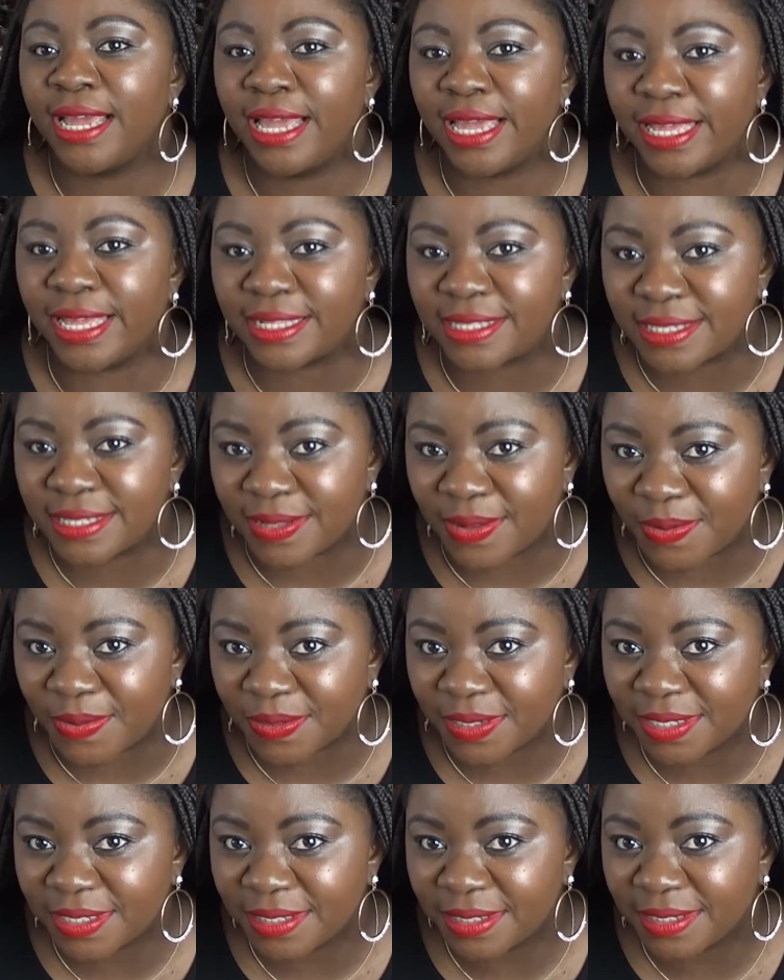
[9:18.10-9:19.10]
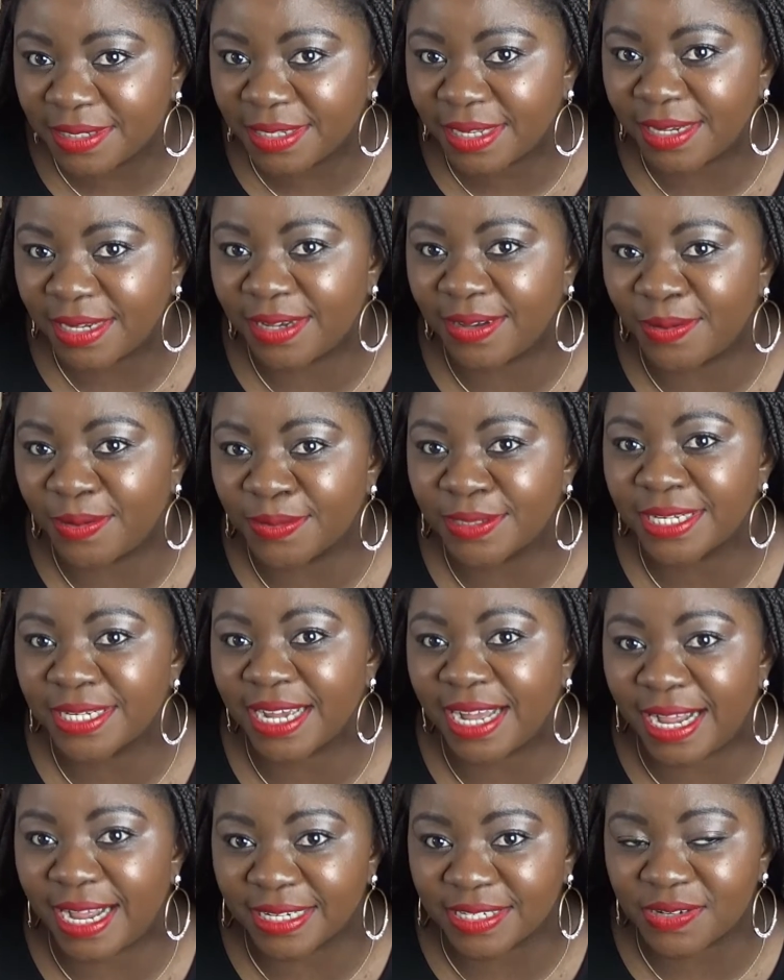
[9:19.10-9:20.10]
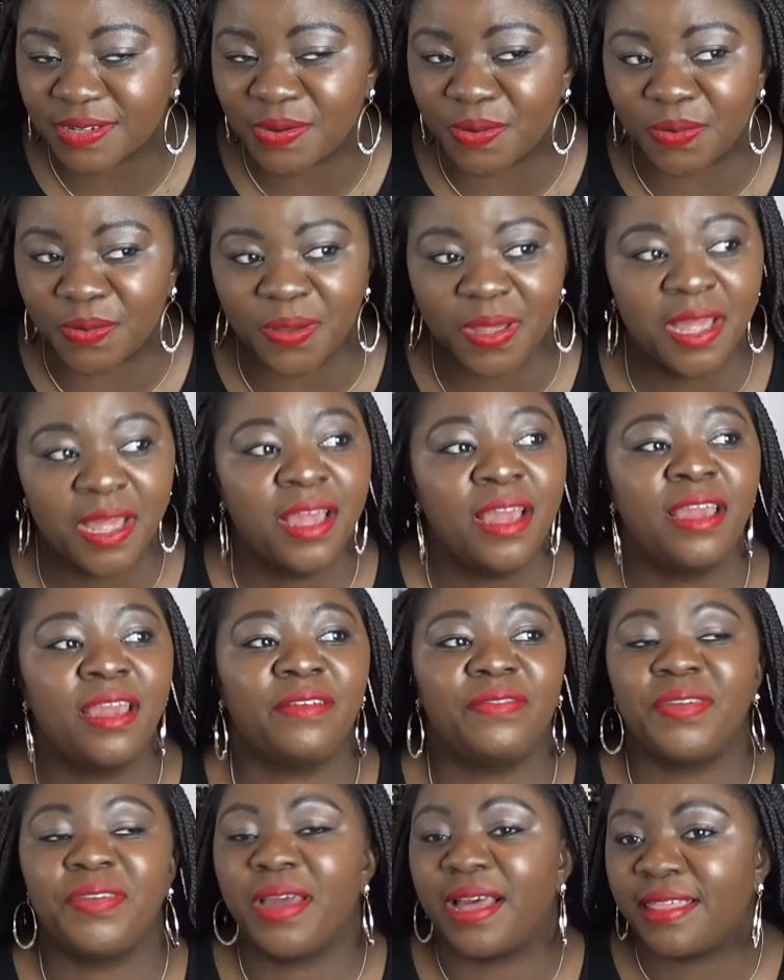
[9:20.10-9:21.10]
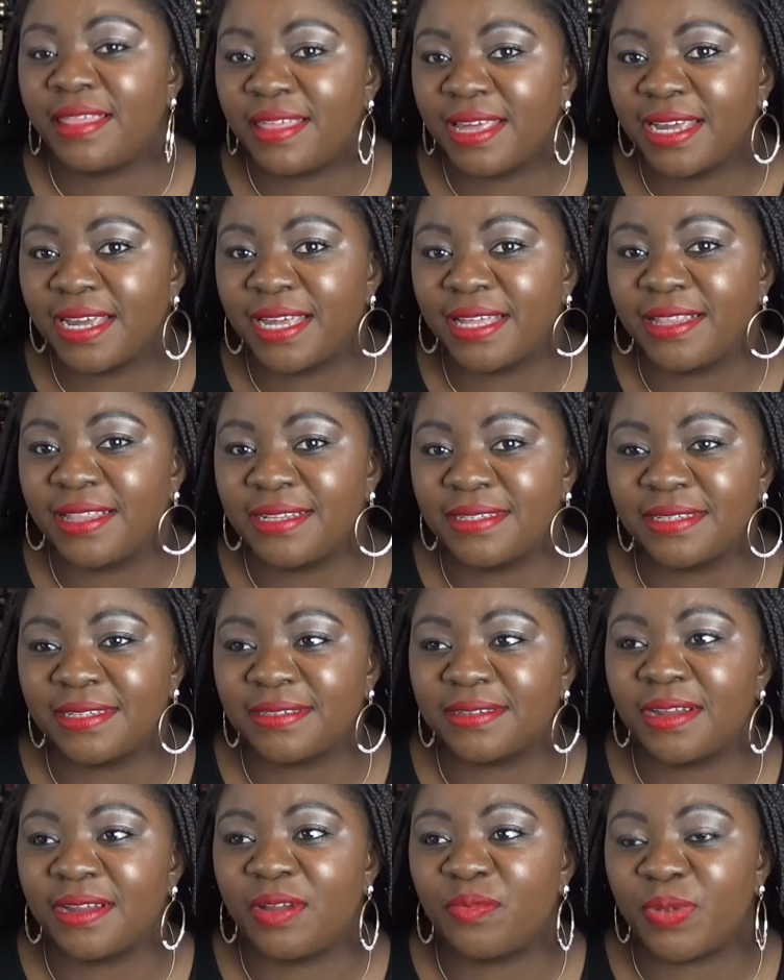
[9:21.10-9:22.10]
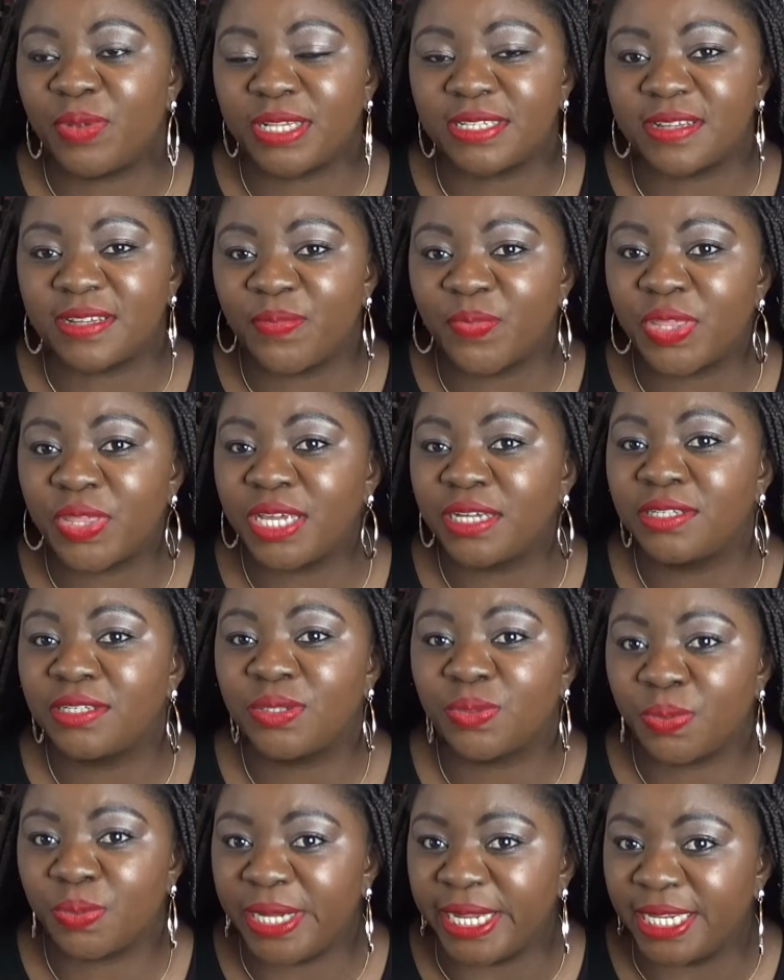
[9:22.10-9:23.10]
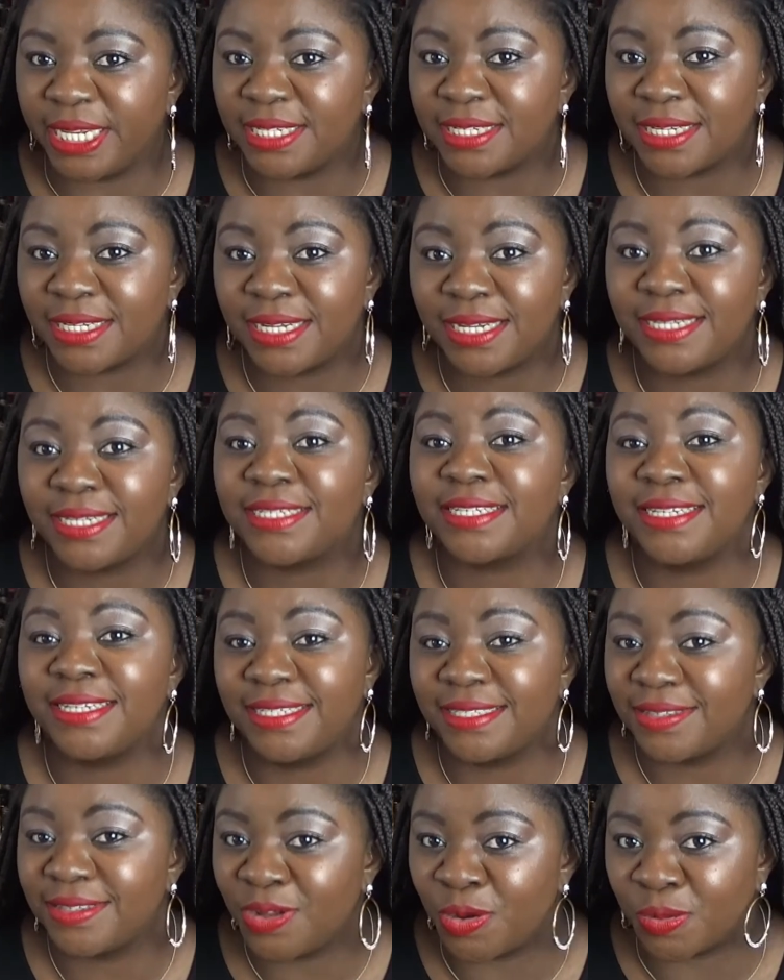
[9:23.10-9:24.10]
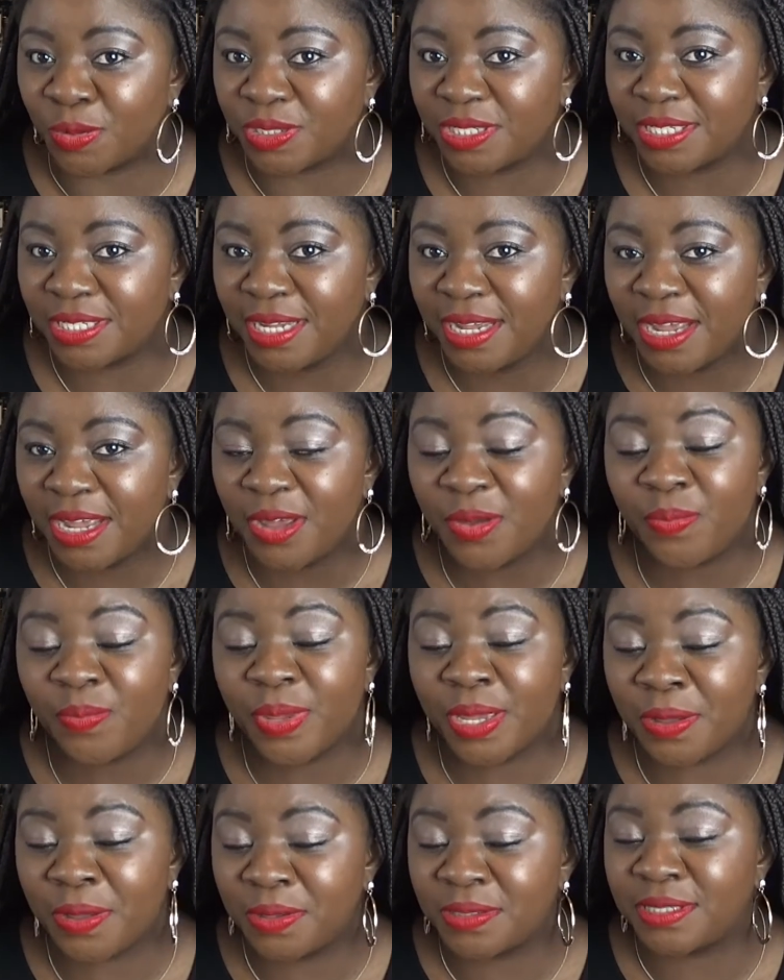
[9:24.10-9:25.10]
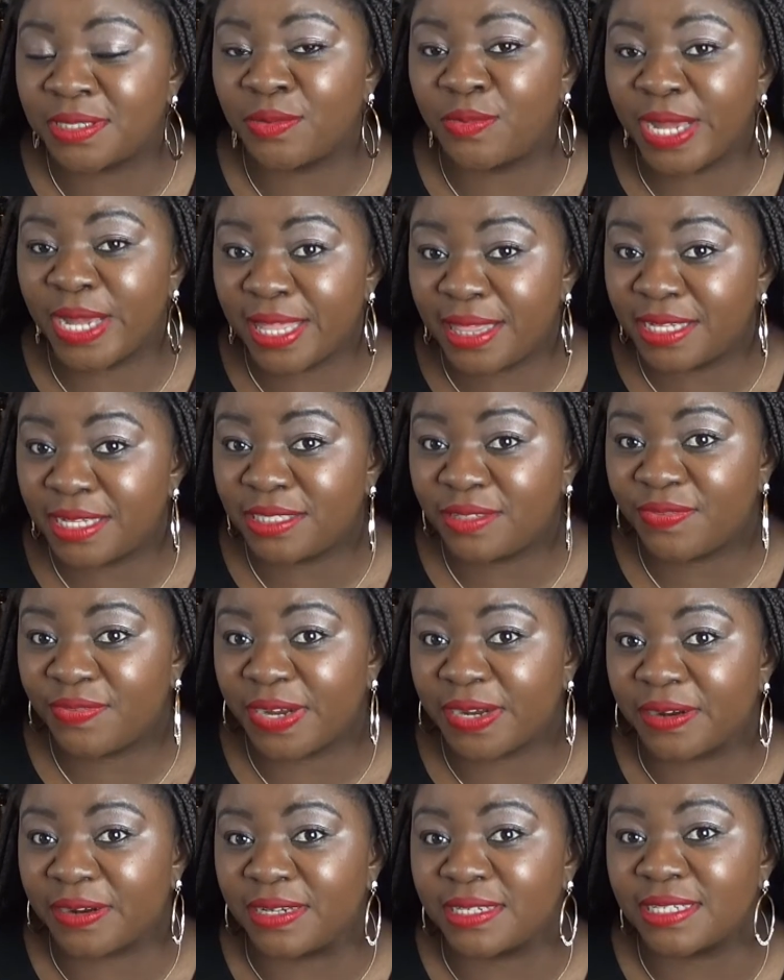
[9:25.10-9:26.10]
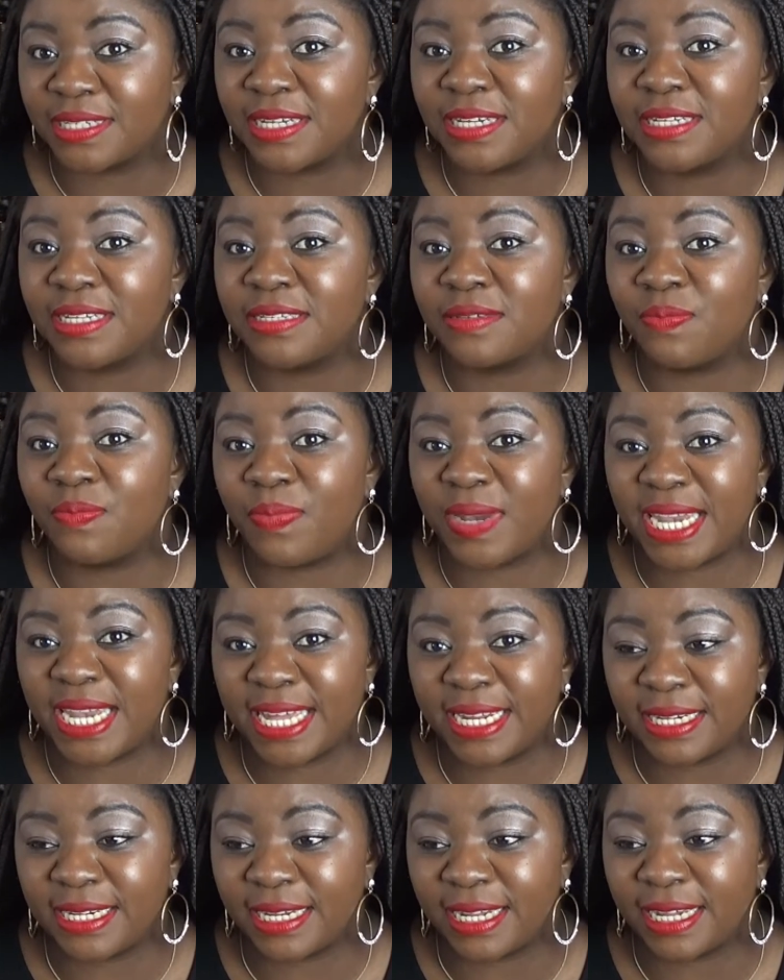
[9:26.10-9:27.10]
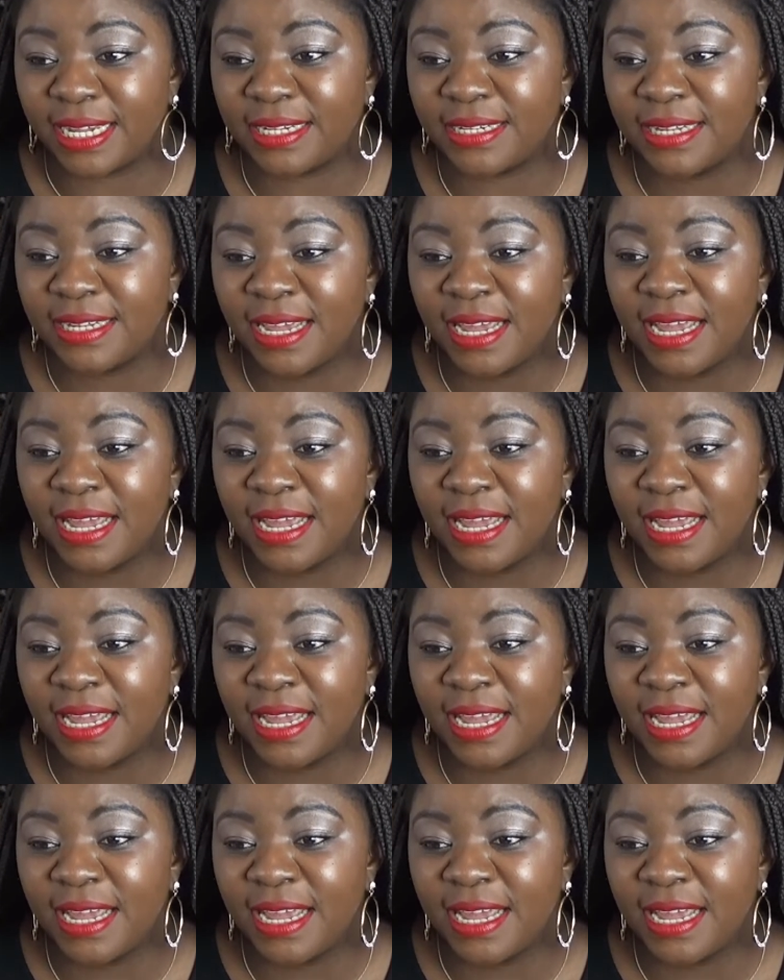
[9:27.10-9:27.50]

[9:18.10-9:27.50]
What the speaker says: It's not. Not at all. If you are thinking this is gonna be something sweet, it is not. Because the way this fragrance is blended,